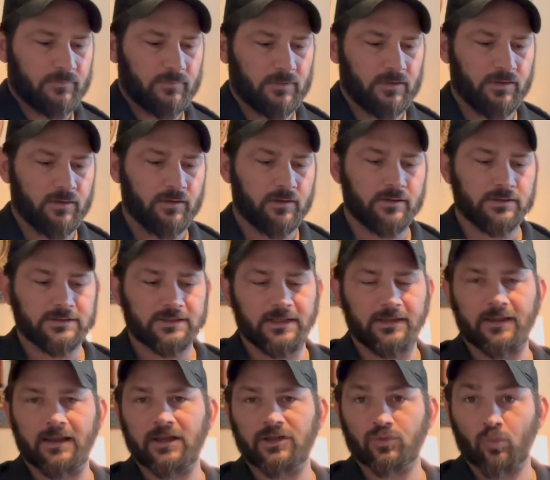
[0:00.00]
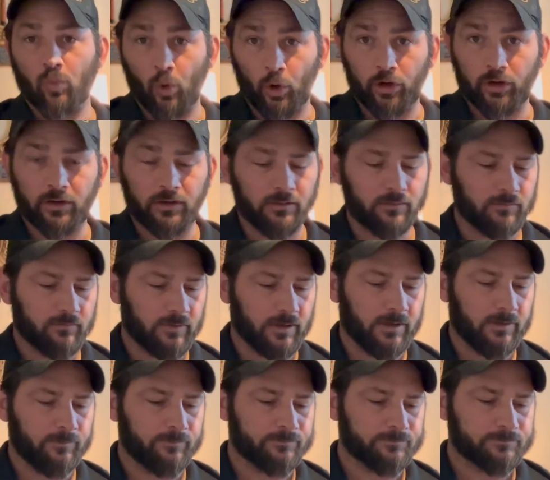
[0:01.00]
you can see that it's working, right?